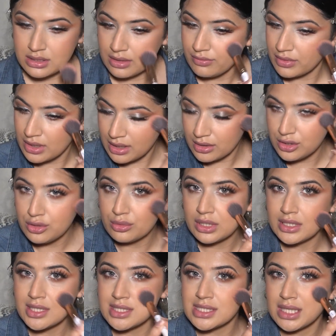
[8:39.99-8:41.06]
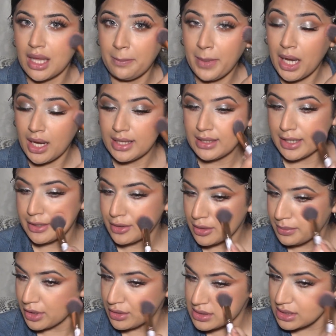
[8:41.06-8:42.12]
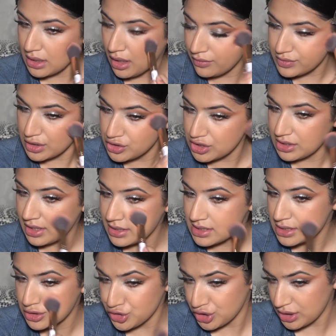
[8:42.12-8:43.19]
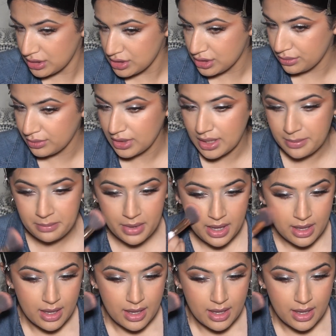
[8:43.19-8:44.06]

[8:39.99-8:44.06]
even you can skip highlighter because they have such a nice sheen to them,